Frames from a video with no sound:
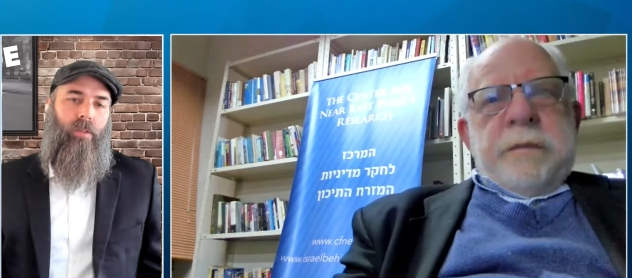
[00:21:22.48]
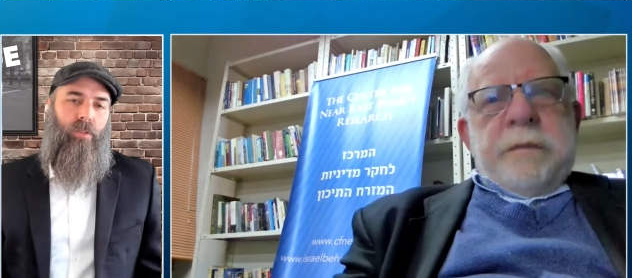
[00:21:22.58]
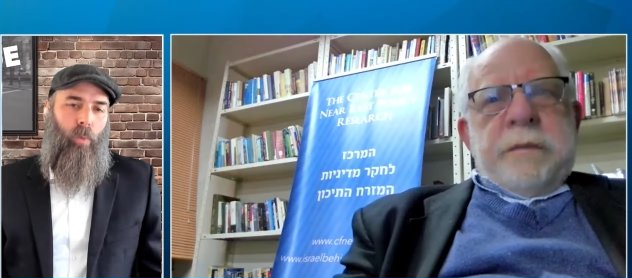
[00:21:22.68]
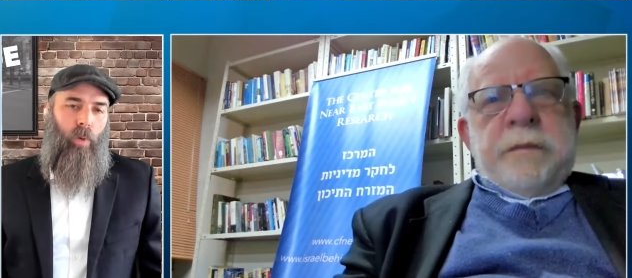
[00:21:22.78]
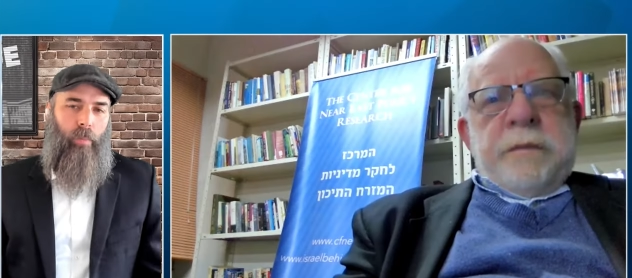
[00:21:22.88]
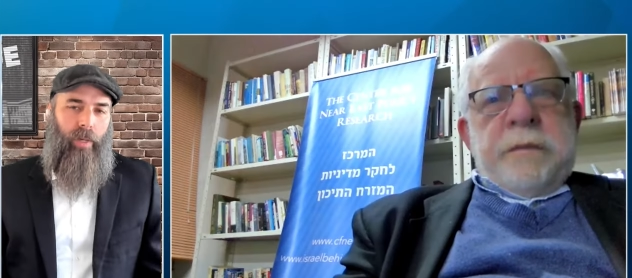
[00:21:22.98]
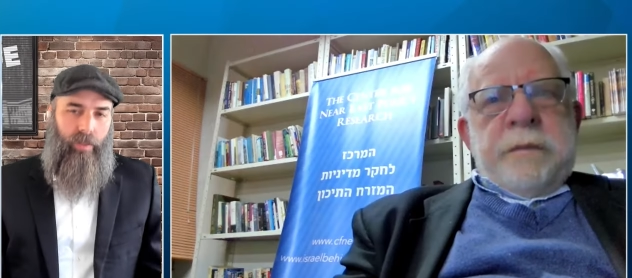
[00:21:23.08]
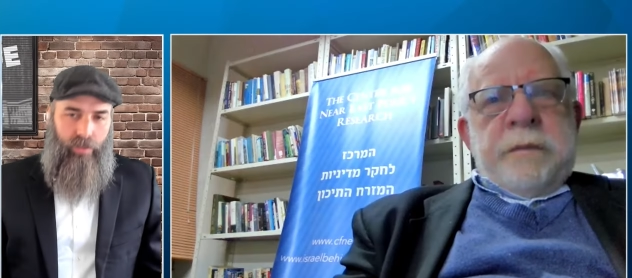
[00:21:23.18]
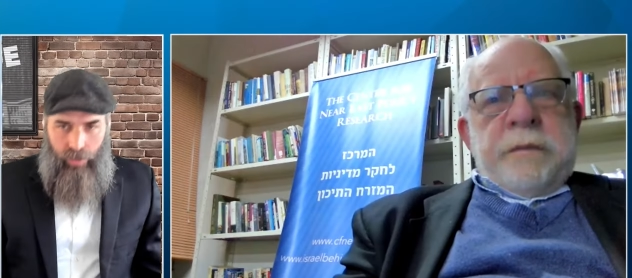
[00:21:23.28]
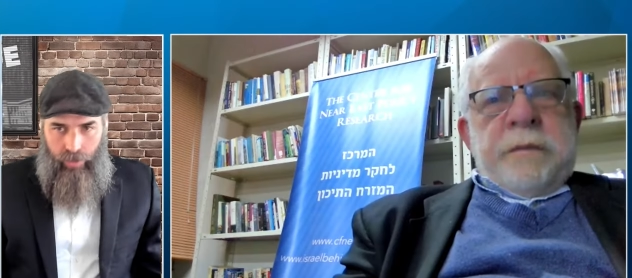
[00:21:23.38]
Speaker 1: So, what
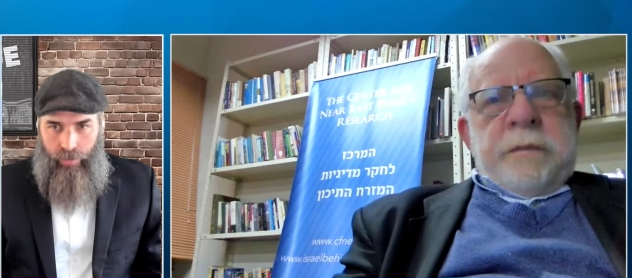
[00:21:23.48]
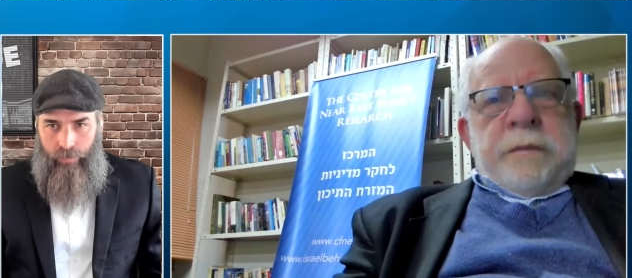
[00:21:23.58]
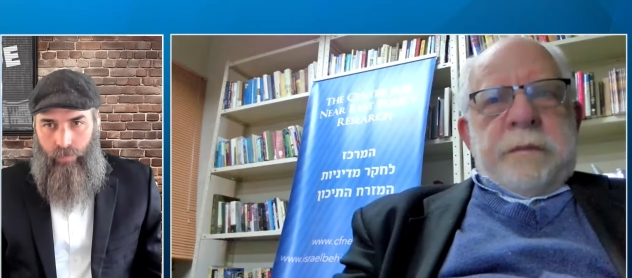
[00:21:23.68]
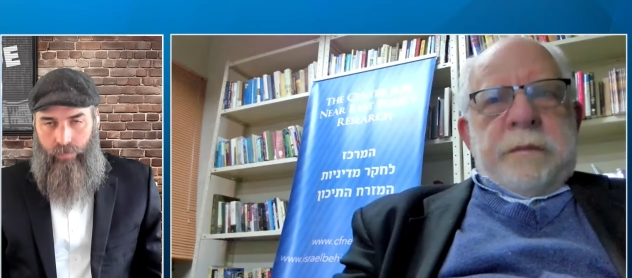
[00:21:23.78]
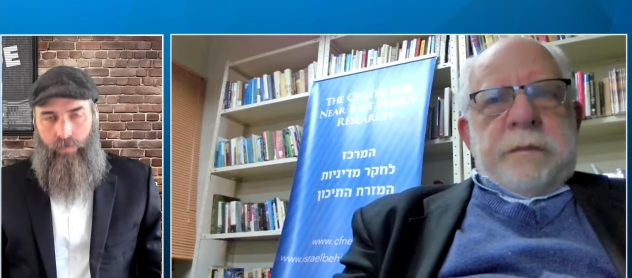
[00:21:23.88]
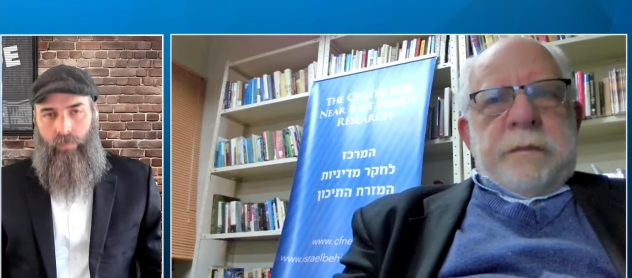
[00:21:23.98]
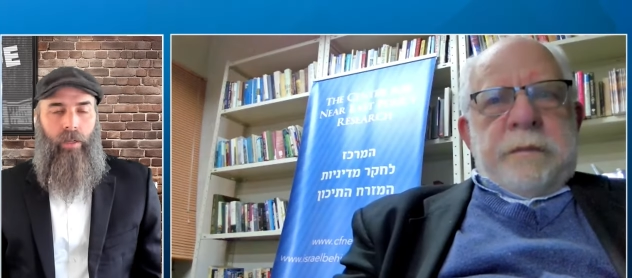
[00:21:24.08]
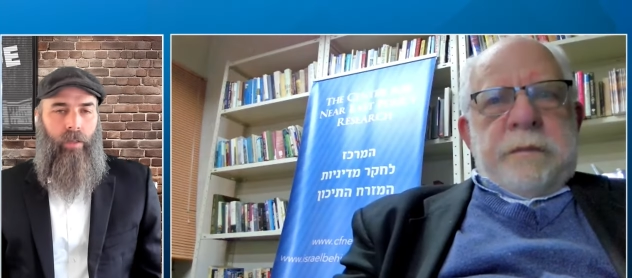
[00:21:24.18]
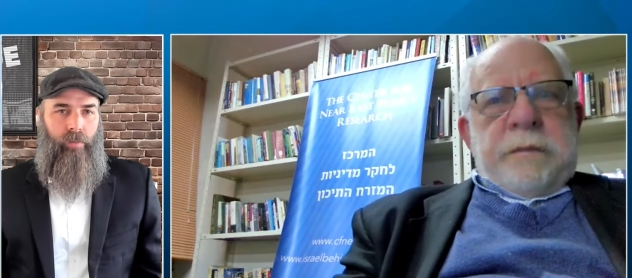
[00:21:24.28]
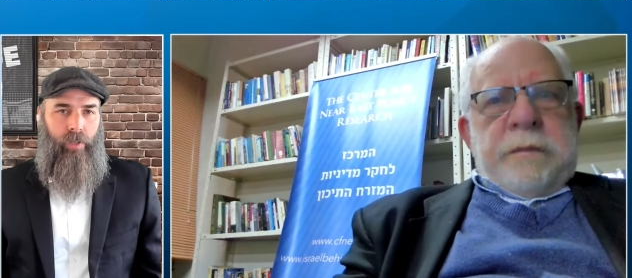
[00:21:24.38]
about uh,
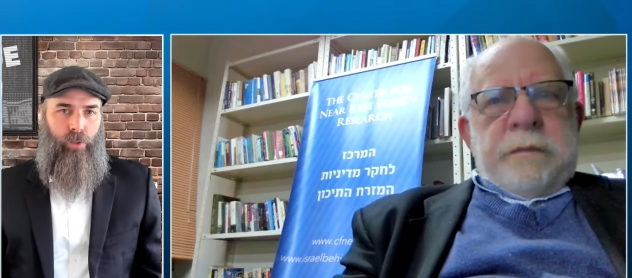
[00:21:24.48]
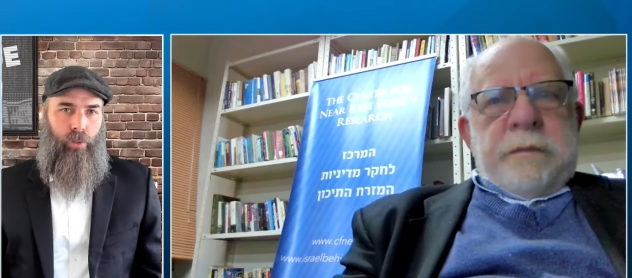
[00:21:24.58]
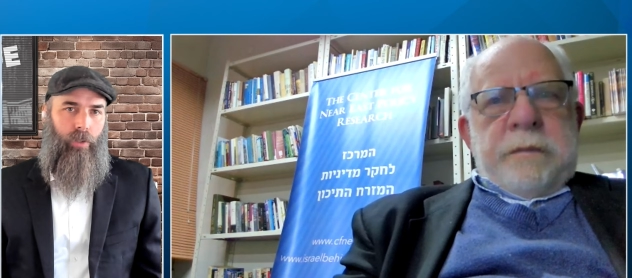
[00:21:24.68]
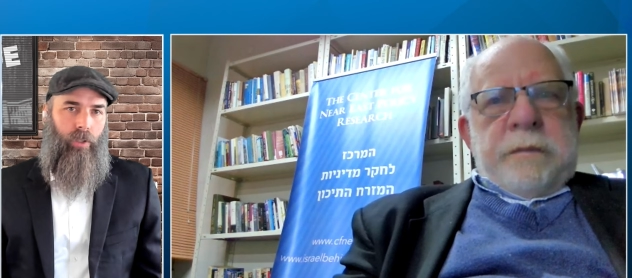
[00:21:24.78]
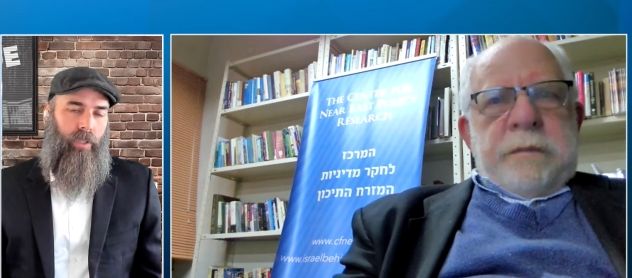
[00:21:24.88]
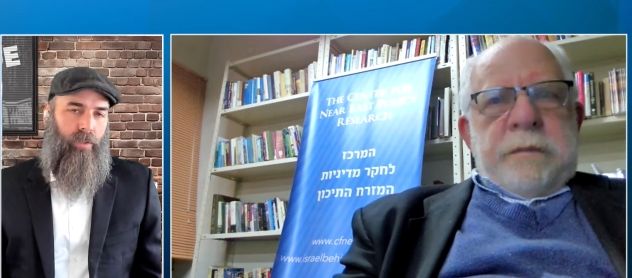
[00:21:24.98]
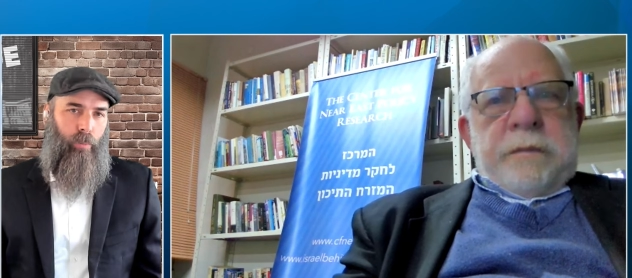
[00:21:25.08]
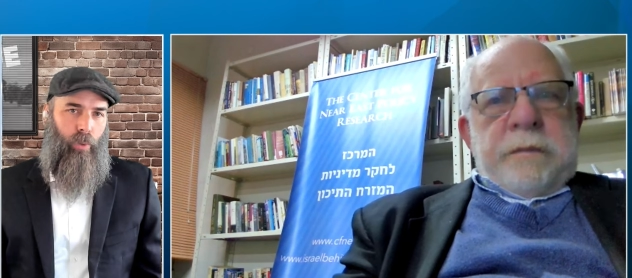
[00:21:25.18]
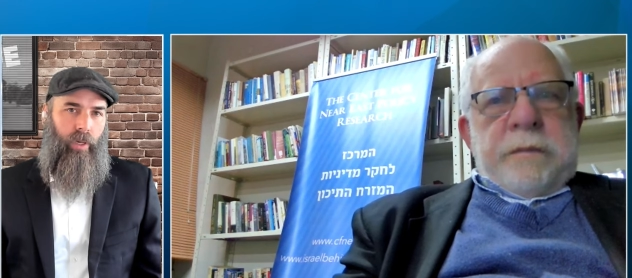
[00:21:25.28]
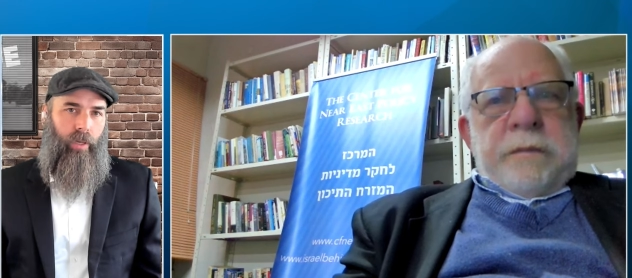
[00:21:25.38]
of Israel looking to
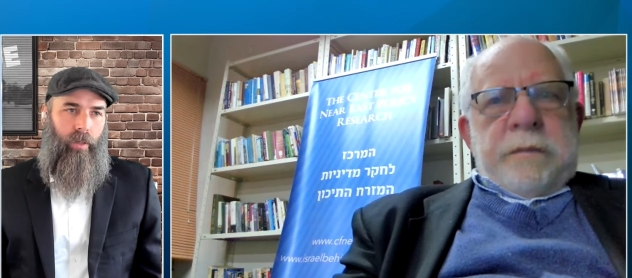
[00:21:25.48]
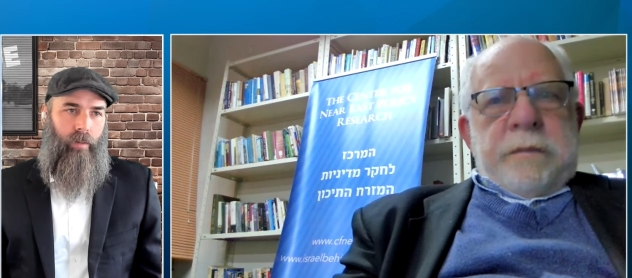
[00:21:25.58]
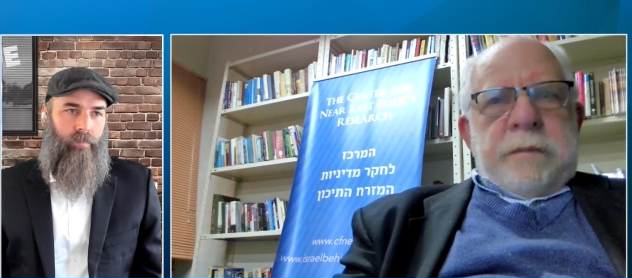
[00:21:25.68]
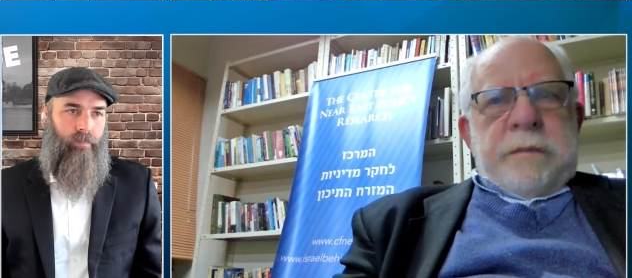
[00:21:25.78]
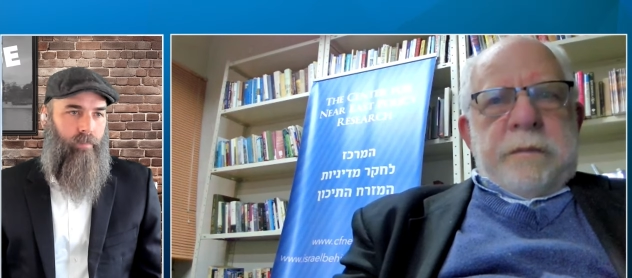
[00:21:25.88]
bring in